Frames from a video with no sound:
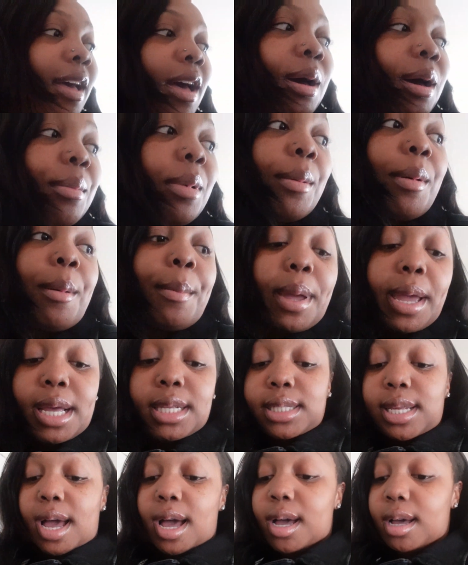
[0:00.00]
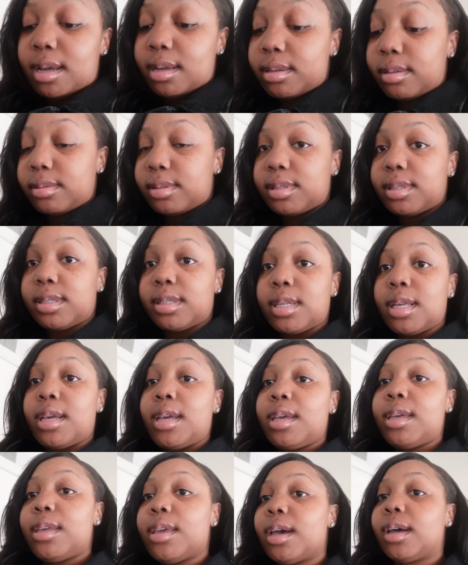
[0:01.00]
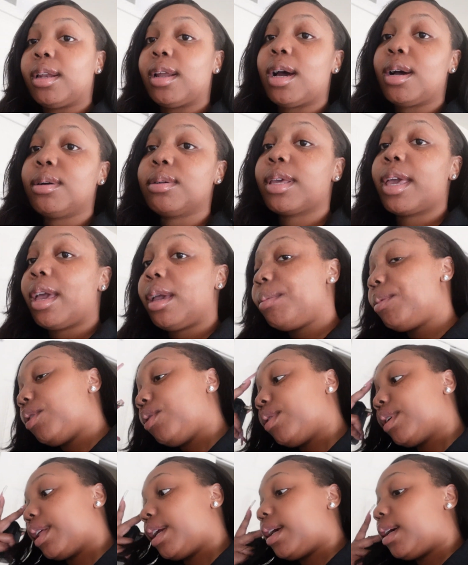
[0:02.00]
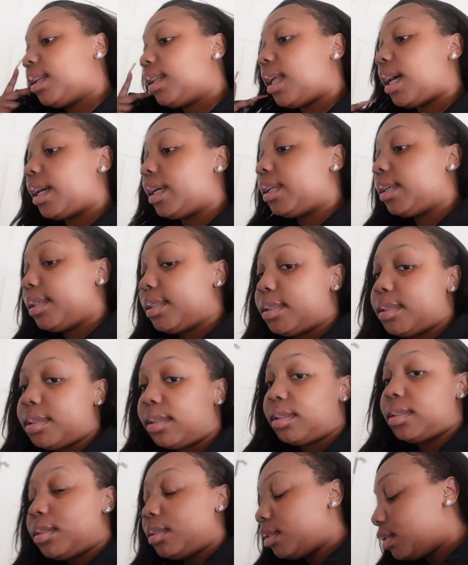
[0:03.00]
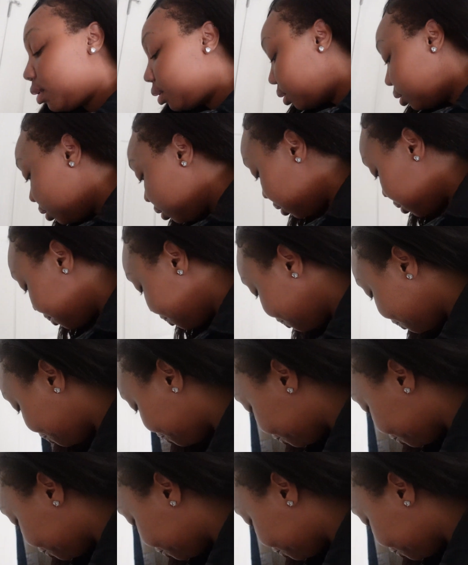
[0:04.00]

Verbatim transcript: I'm at my man's house. Y'all know, came to North Carolina. Um,